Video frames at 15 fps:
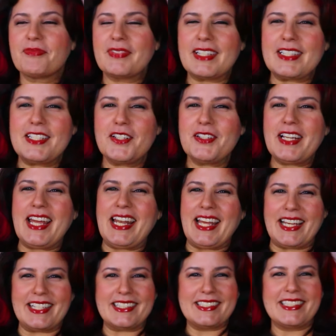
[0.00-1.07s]
The tear did
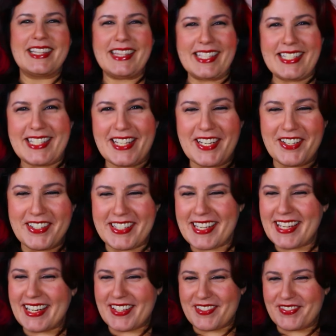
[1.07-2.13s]
it. The tear
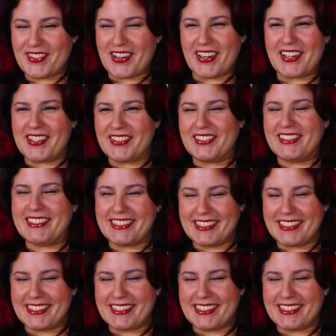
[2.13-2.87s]
did it for him.